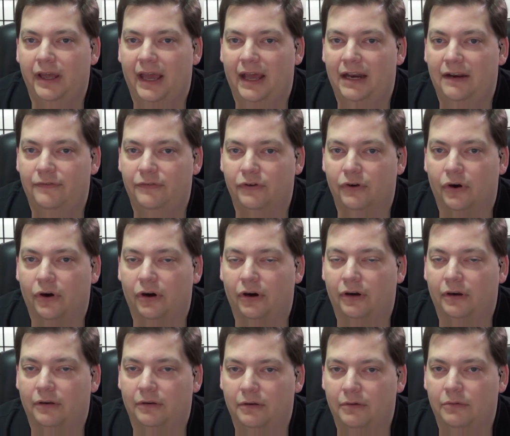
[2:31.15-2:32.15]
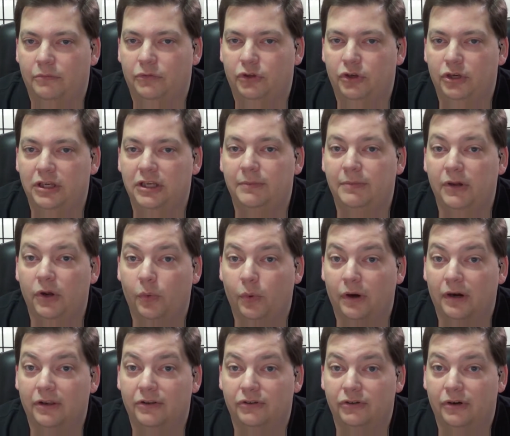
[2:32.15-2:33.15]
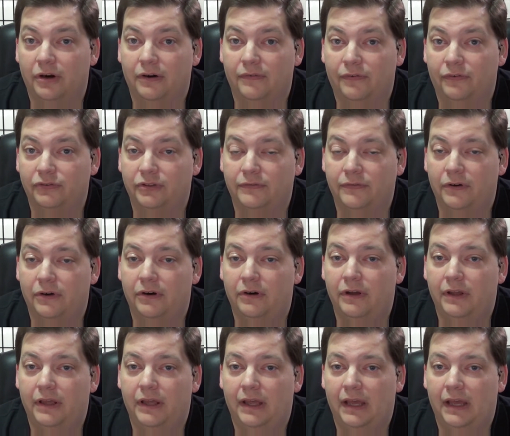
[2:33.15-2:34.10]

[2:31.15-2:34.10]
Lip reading: And if you are, you need to be aware that you are, first of all,